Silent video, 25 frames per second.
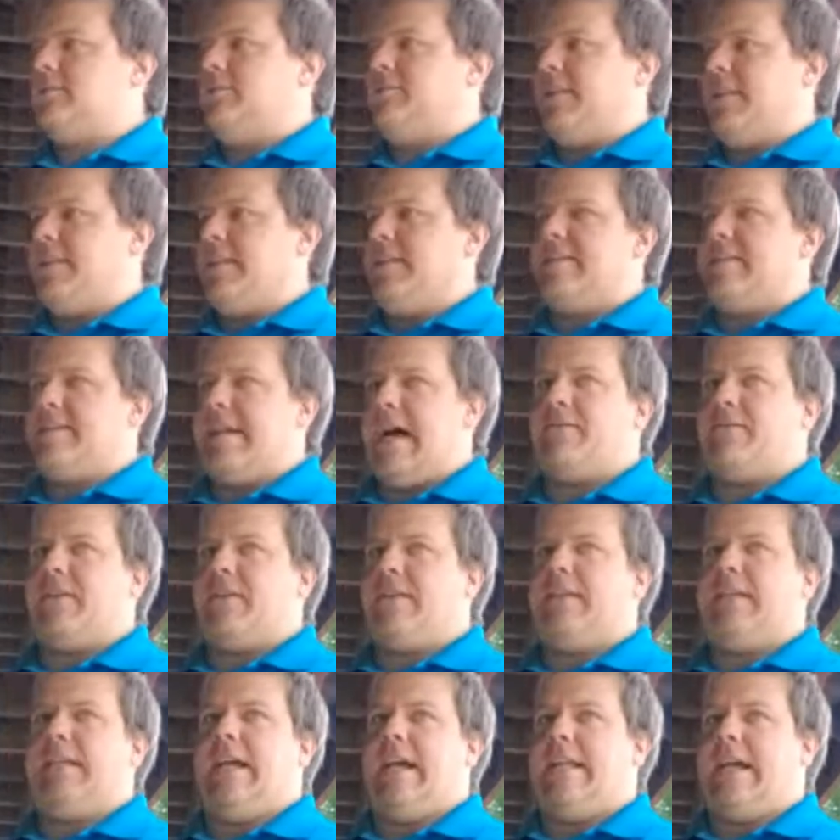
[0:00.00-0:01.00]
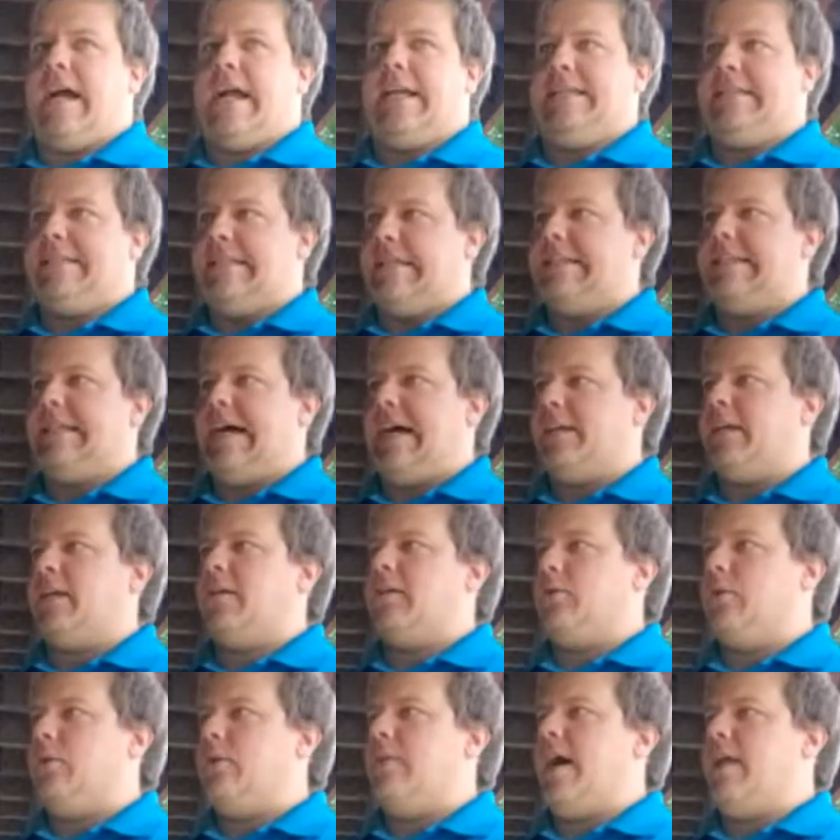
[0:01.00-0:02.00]
philosophically I did not
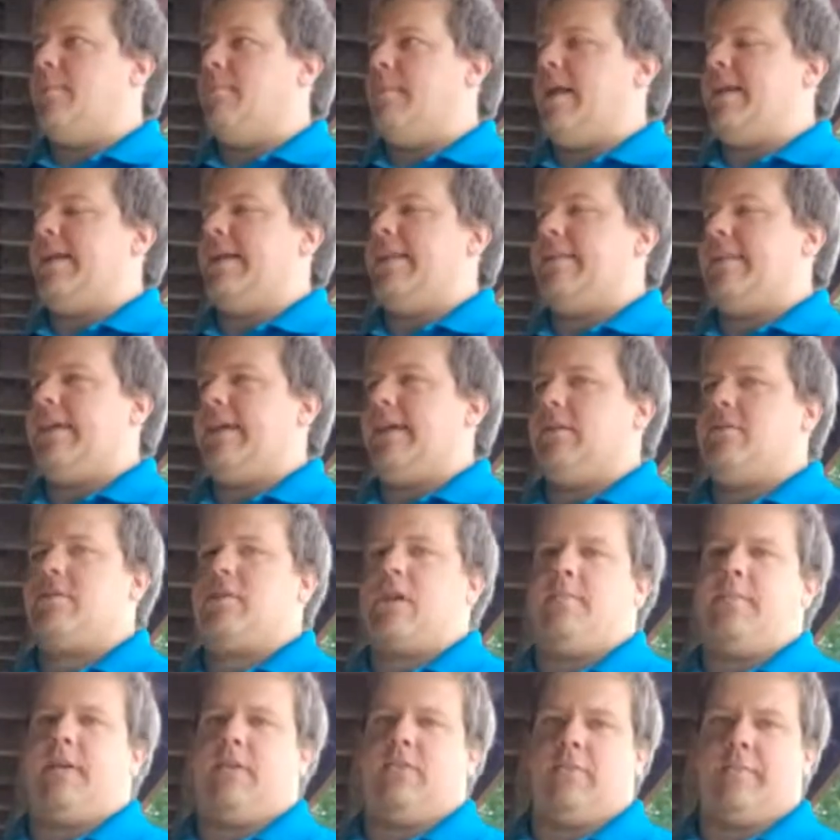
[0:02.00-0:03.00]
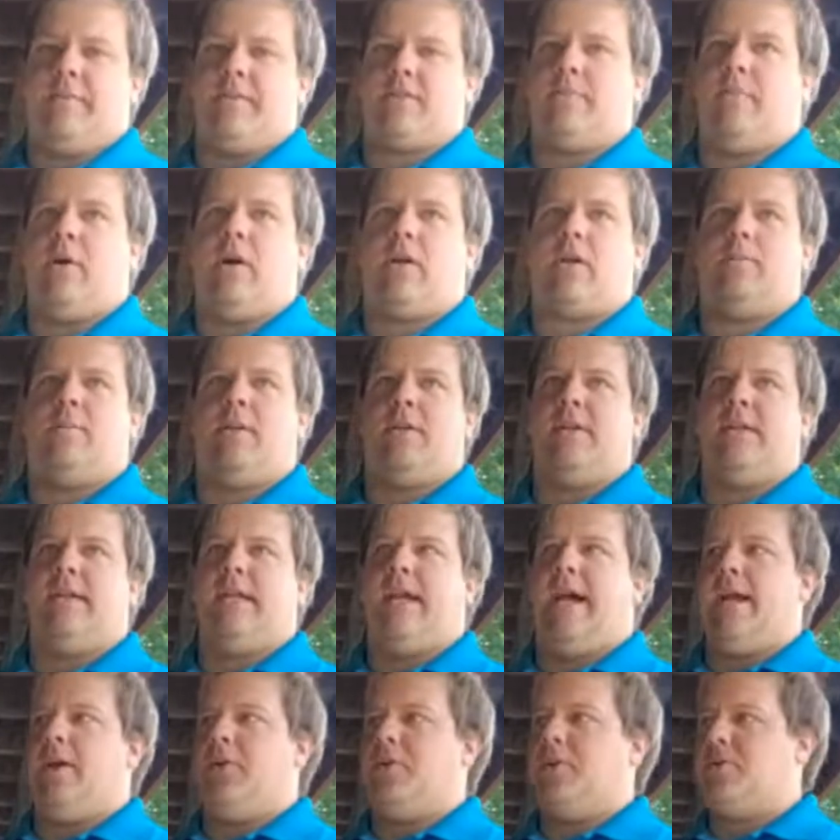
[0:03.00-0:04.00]
agree with on many things. Coming from a small
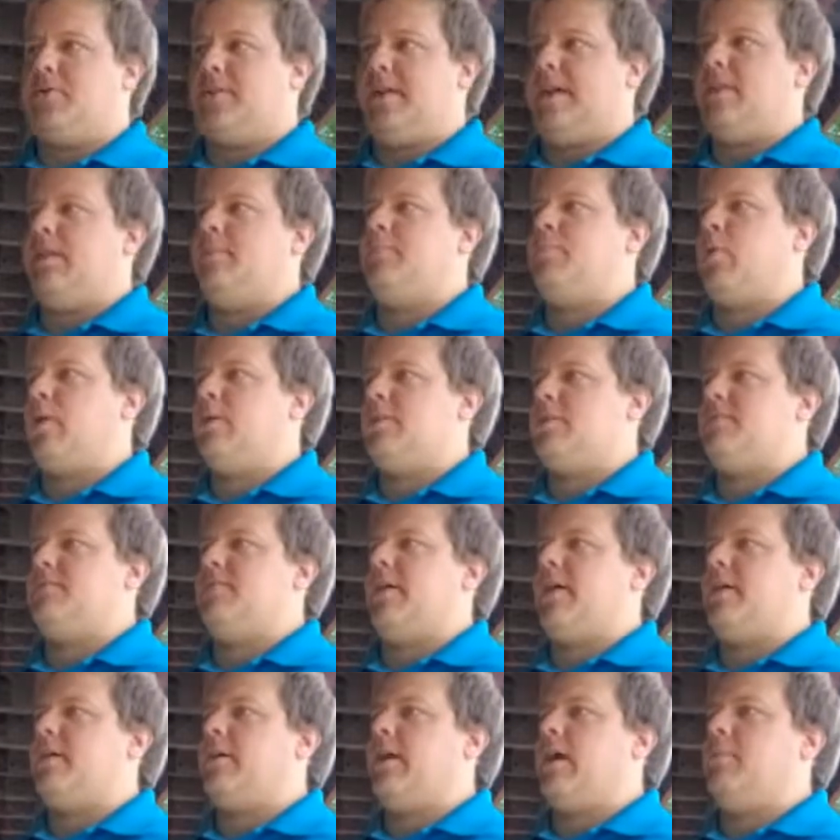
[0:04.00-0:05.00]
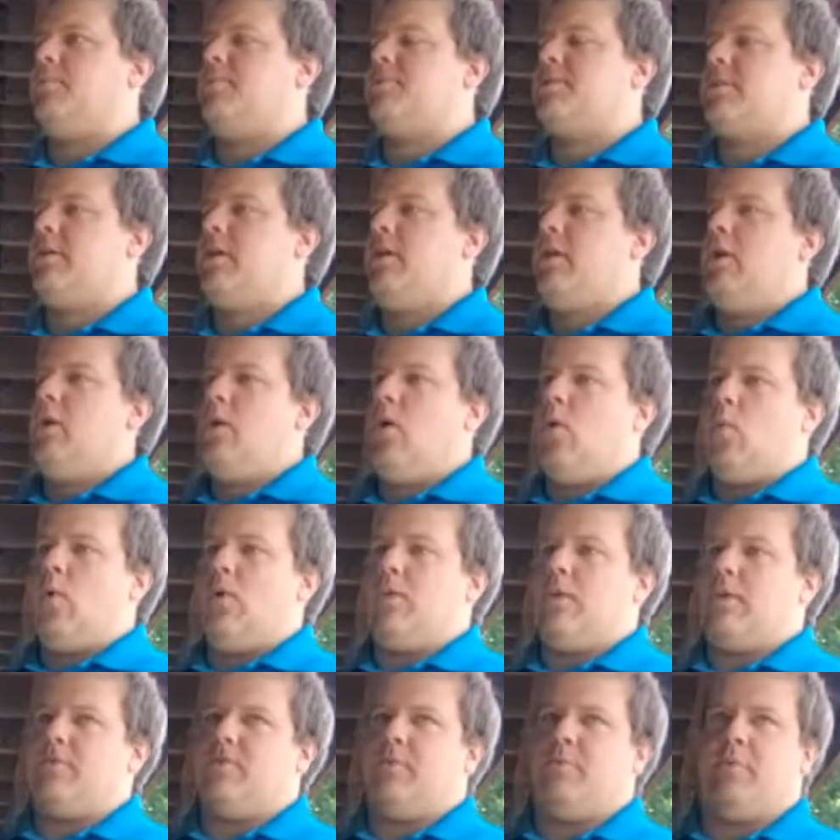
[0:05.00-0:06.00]
community, I understand the importance of firearms,
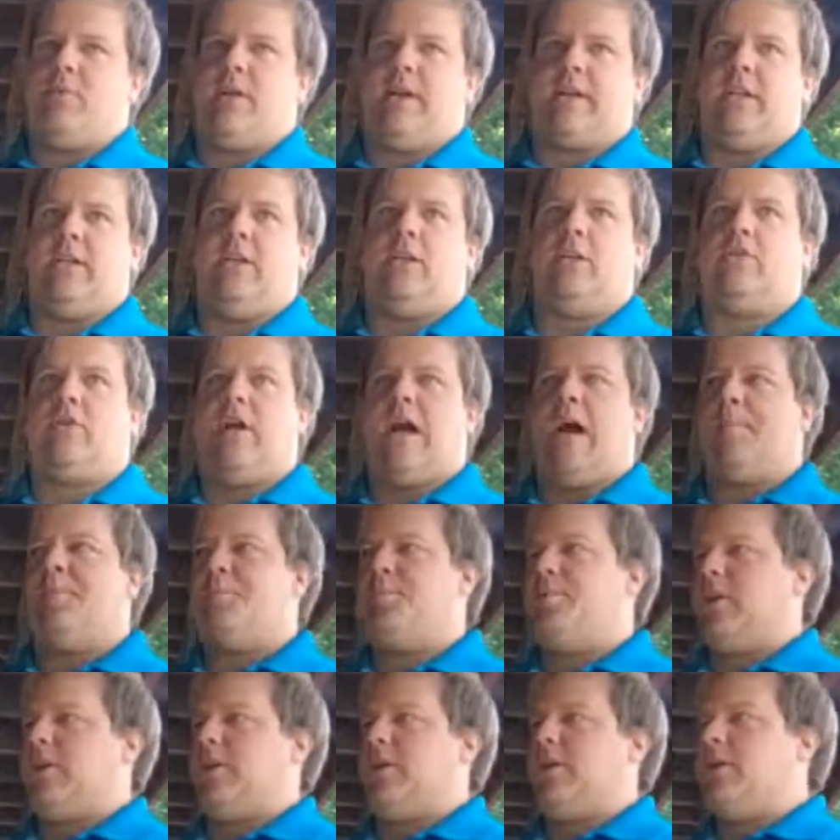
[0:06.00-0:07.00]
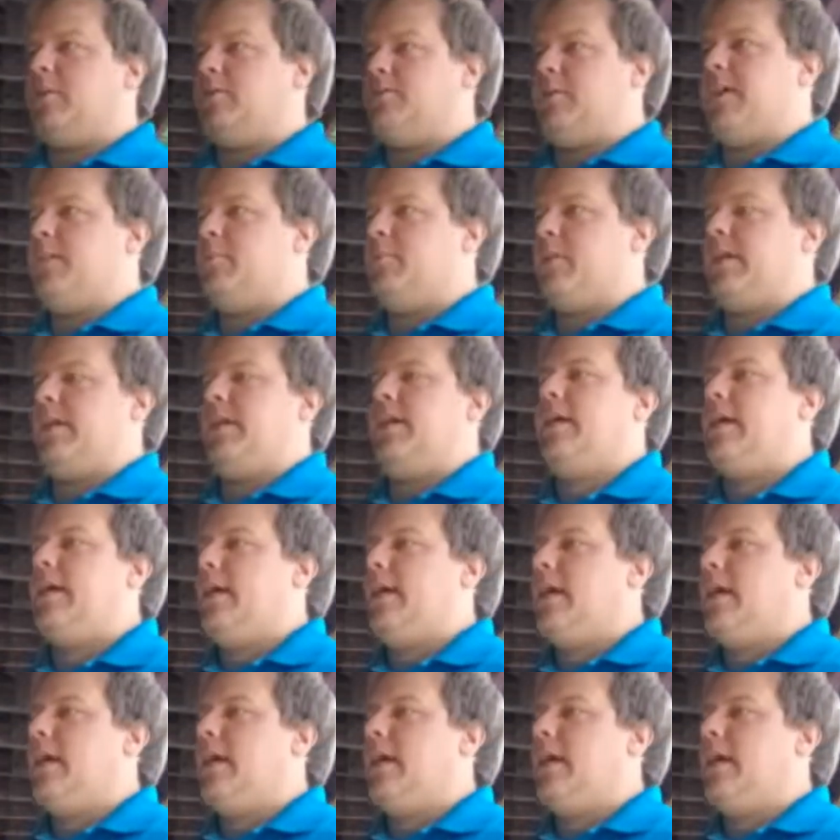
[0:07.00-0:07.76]
whether it's protecting your crops, protecting your family.